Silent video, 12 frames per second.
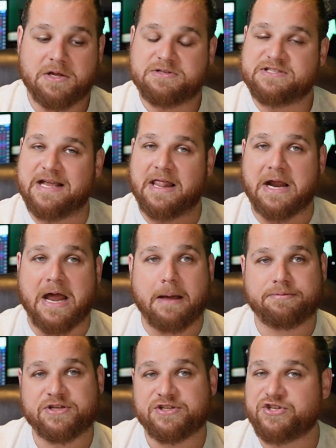Selling
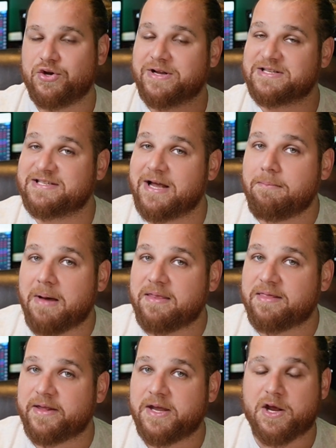options, you could sell
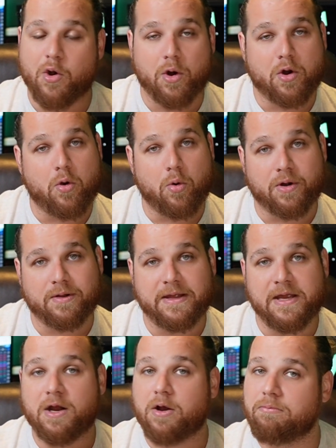monthly or
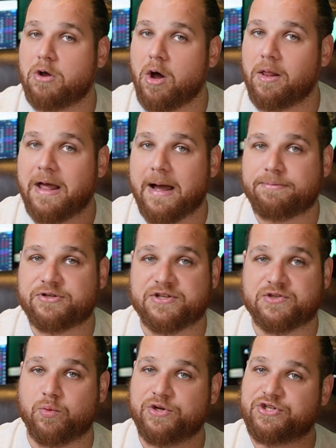quarterly call
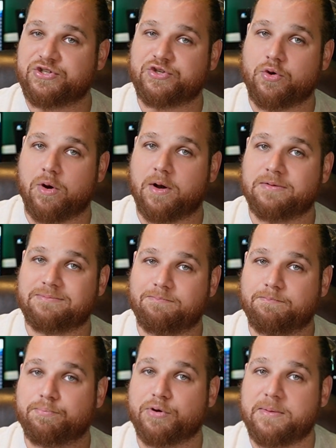options, which is your
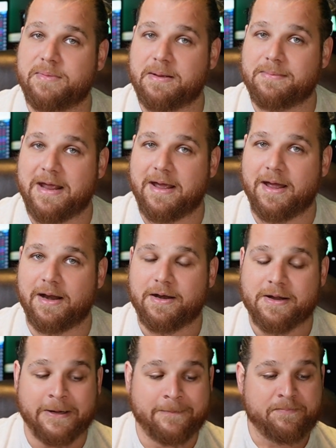premium to hit.
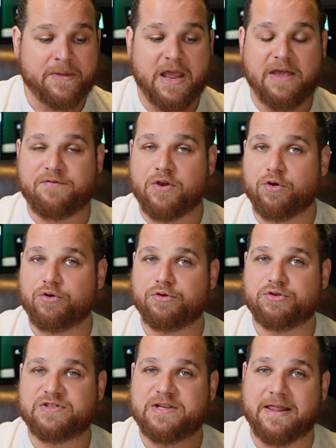If you're
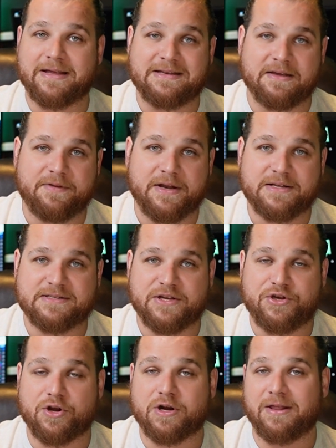selling dividends
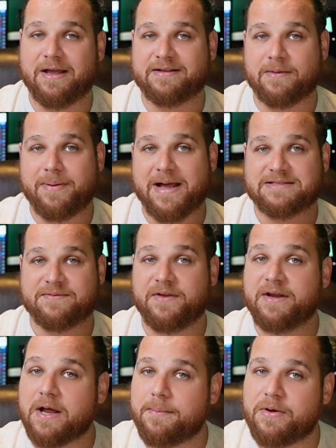and you're collecting passive
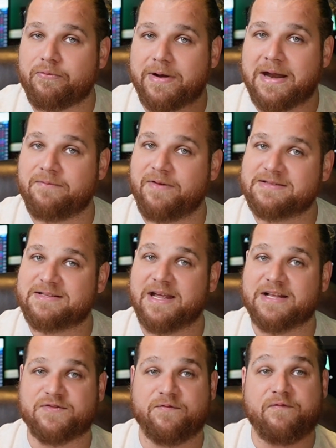income and
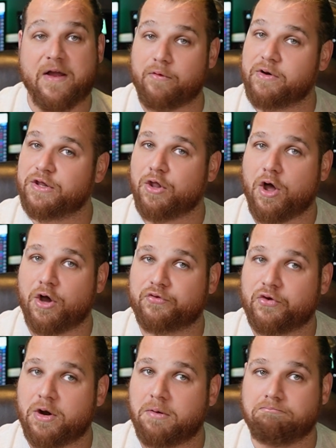reinvesting, it's very long
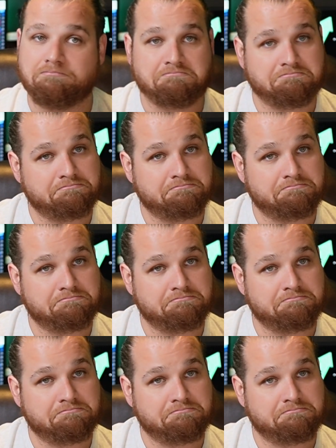term.